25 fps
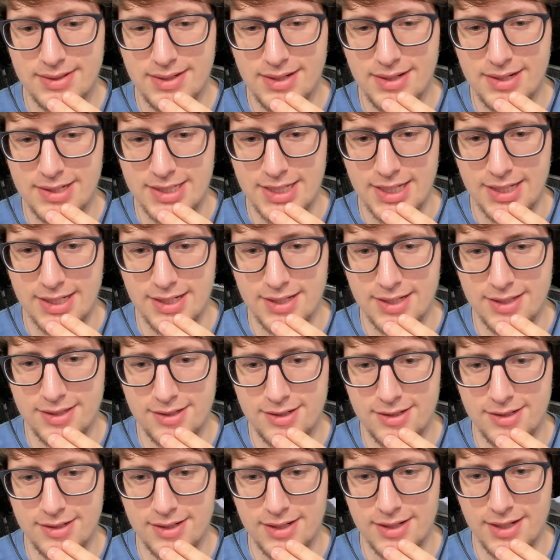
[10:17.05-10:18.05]
Okay,
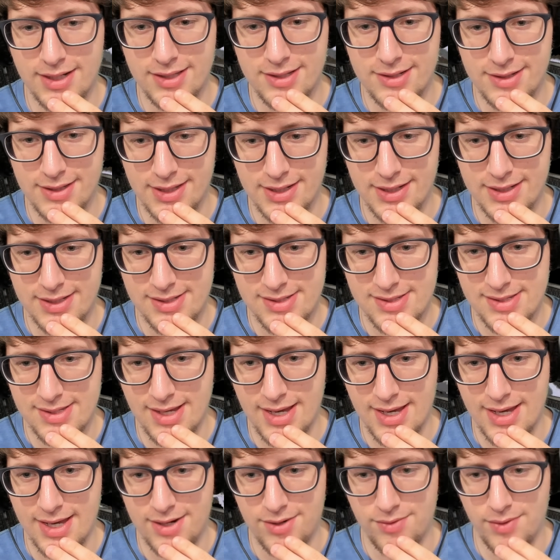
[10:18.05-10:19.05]
other other than his
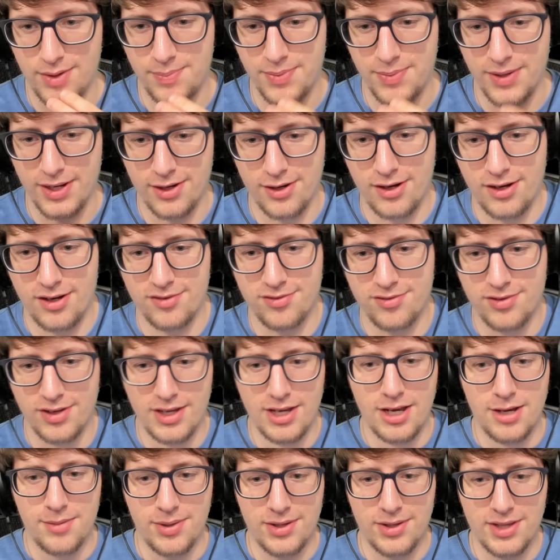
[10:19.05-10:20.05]
head ripping off.
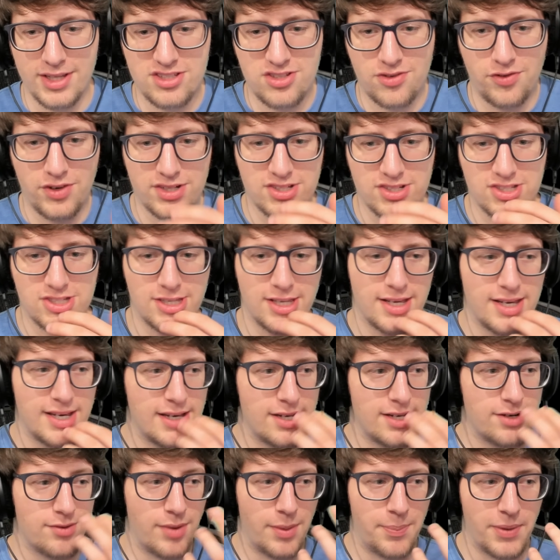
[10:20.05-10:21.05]
But let's fix the
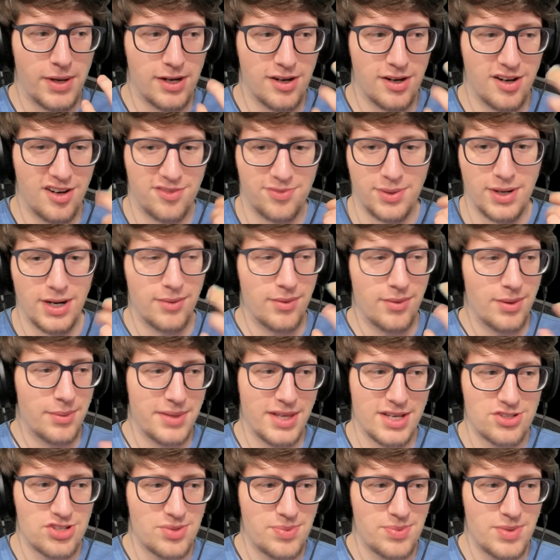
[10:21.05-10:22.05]
head ripping off problem.
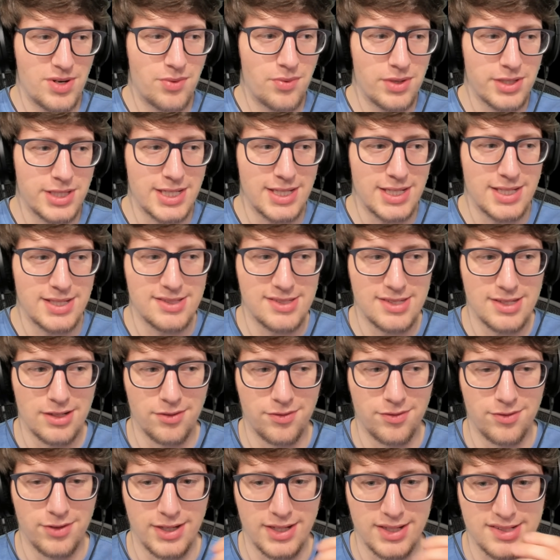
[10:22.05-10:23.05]
That should be really easy to
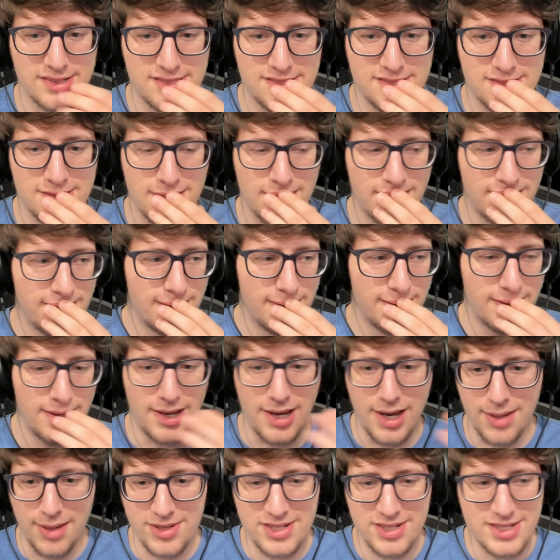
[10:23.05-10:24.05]
fix.
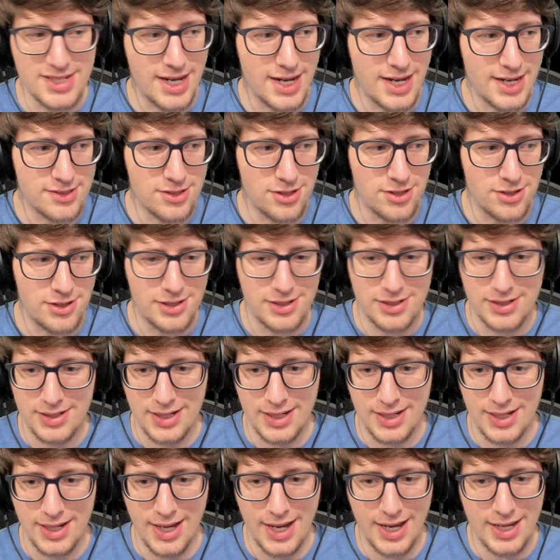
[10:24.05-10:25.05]
I'm a doctor.
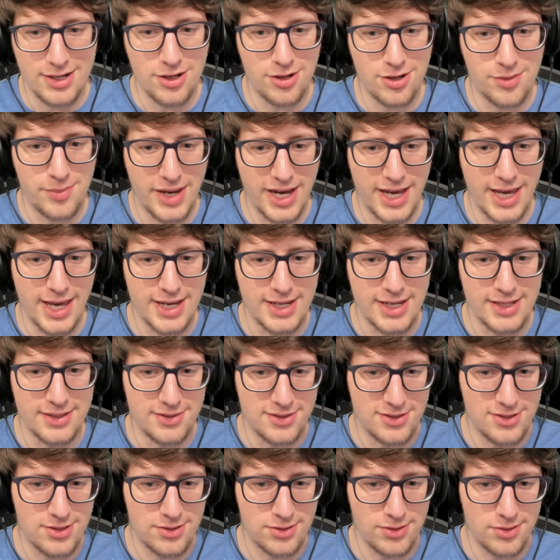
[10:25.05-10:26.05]
I know my
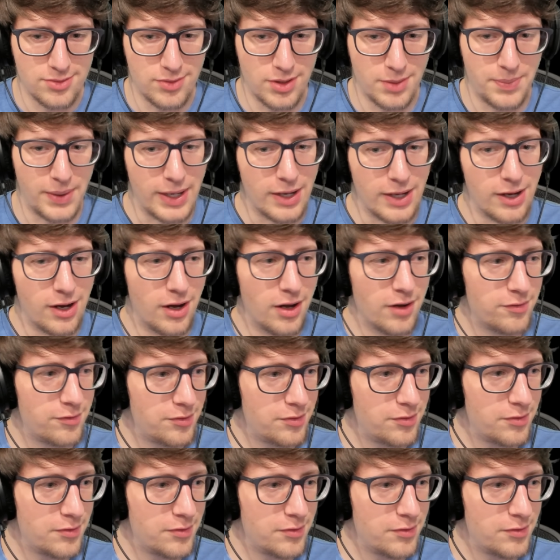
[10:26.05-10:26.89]
head's ripping off.